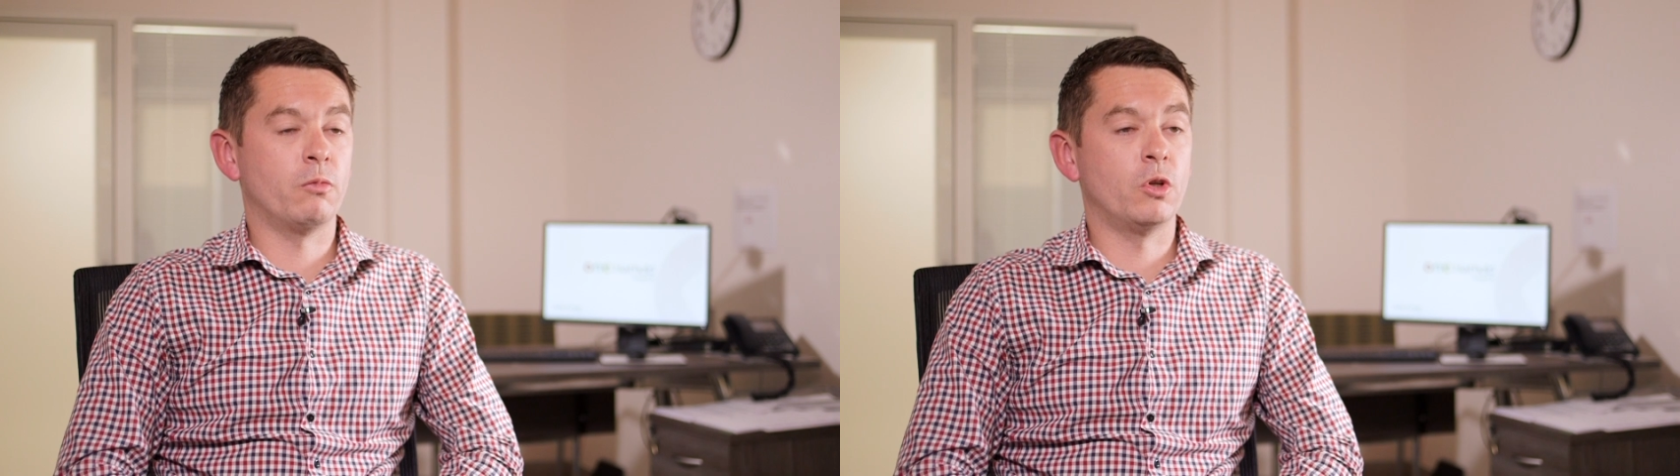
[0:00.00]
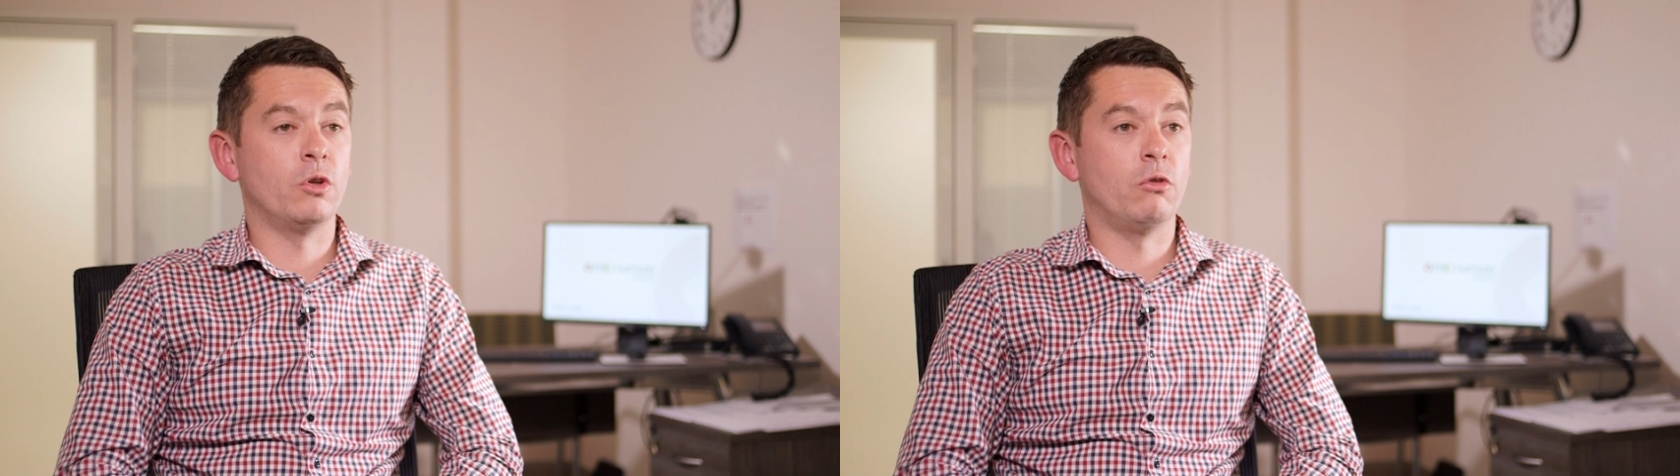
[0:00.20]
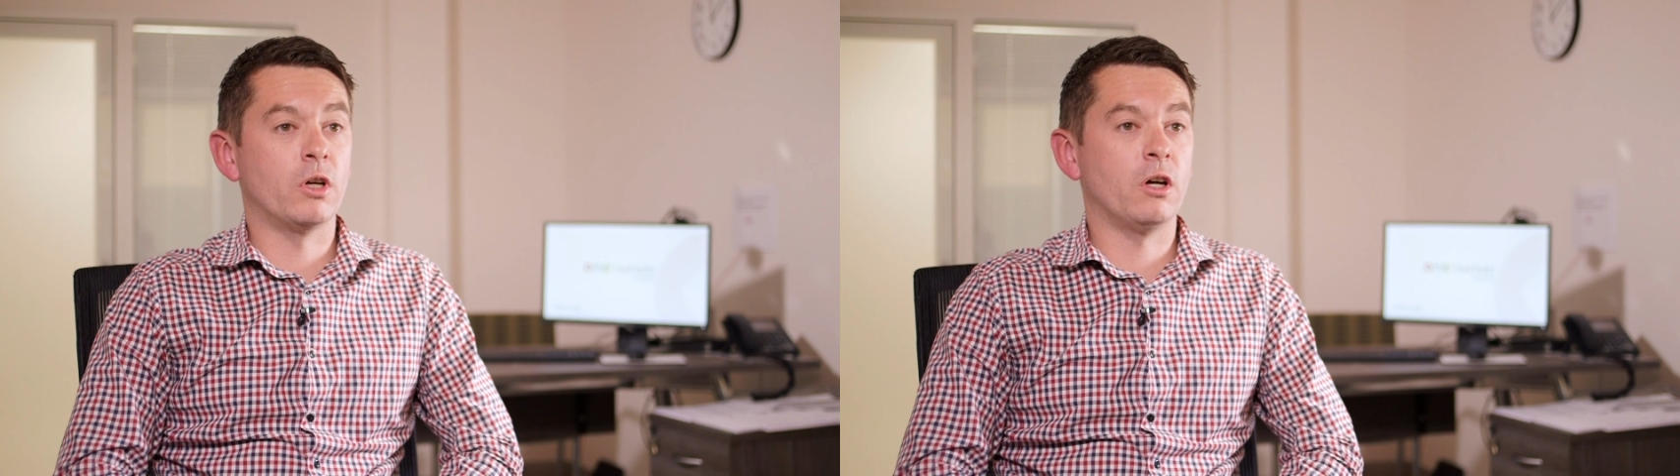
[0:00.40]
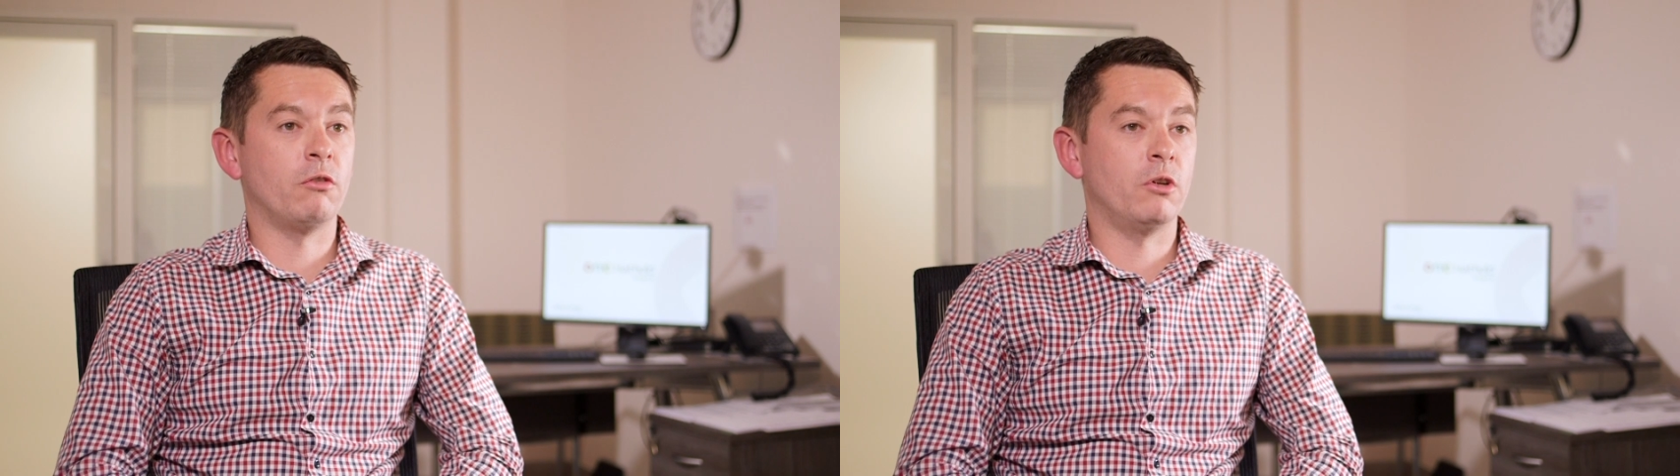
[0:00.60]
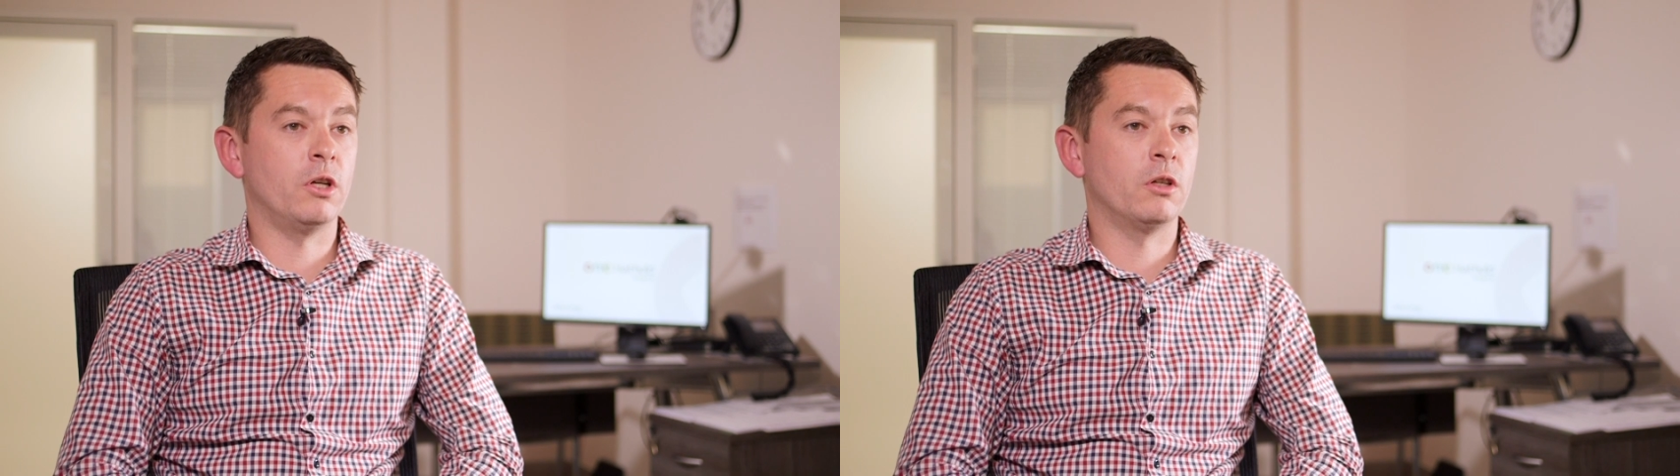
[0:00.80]
good
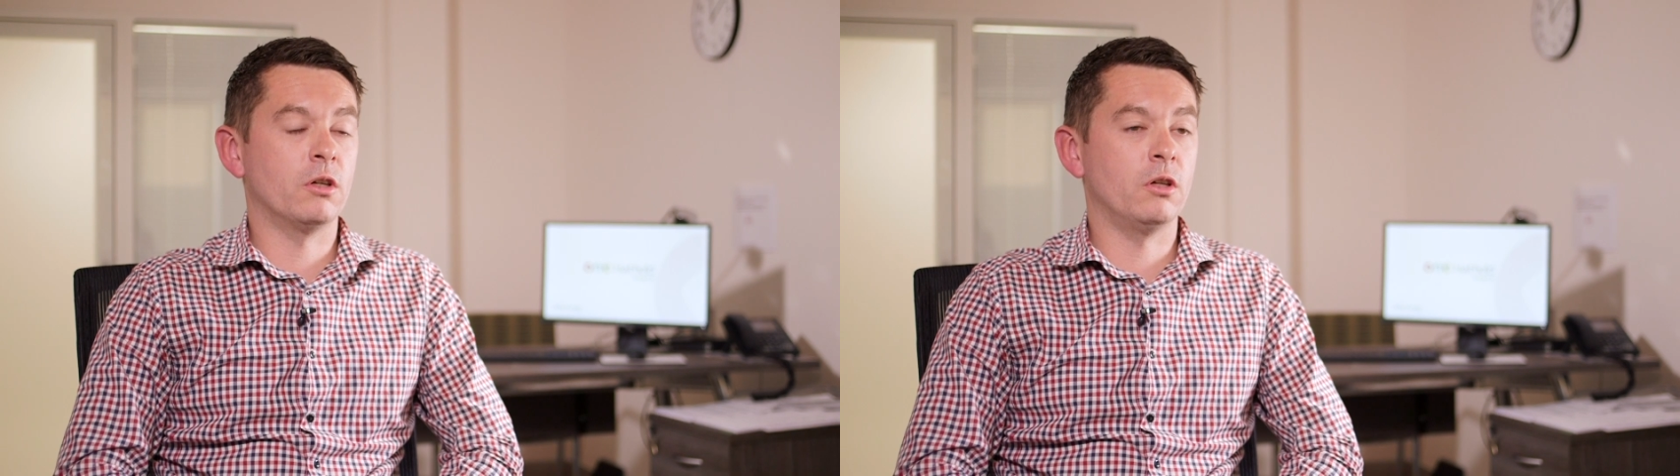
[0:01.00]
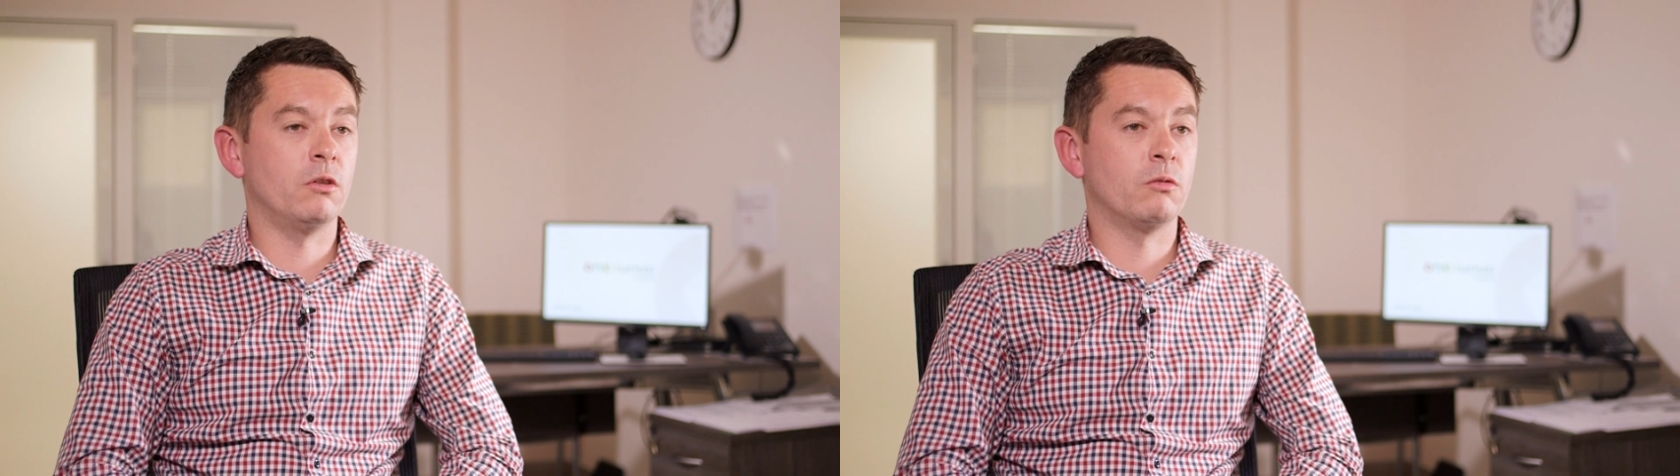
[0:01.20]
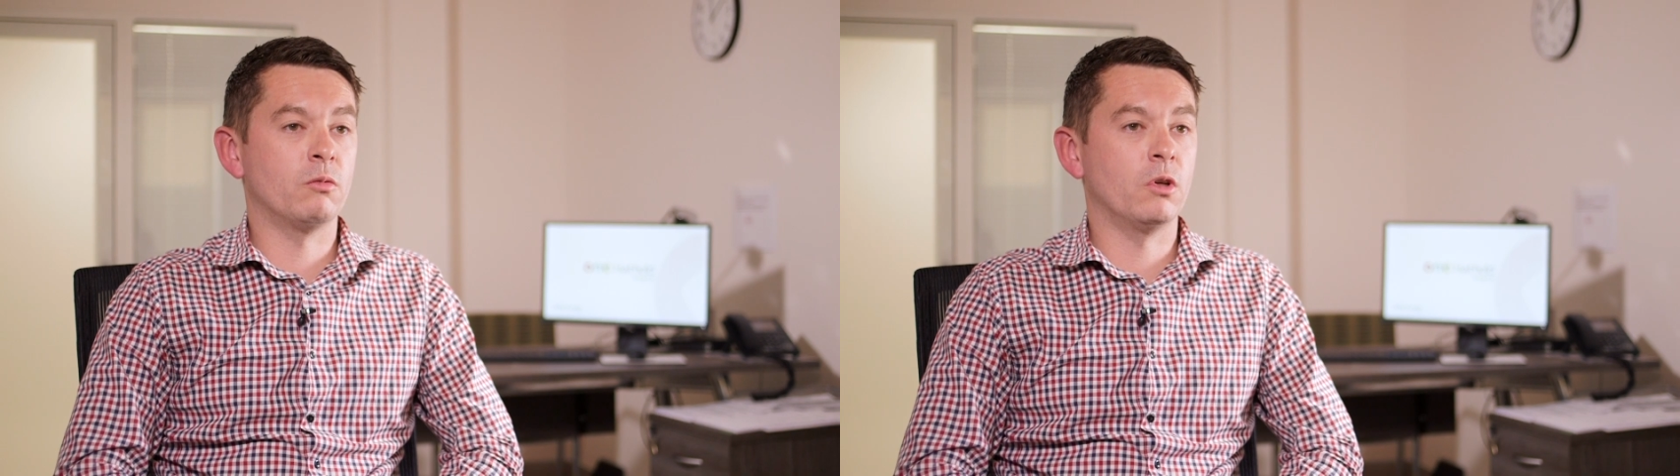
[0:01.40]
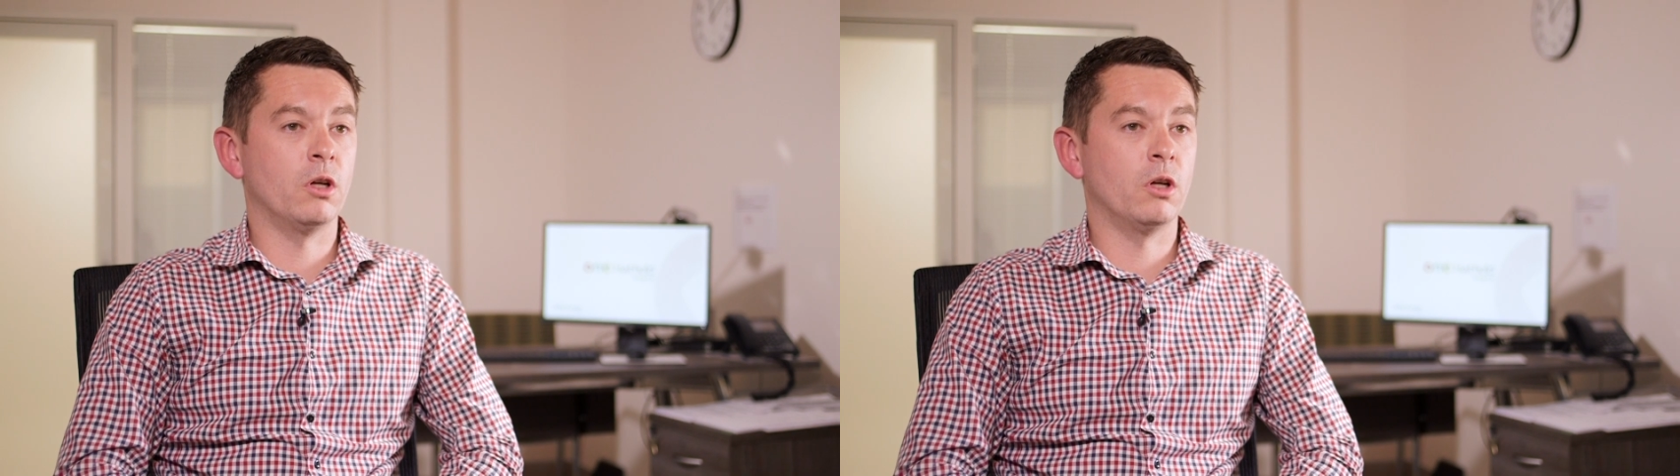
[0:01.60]
recovery and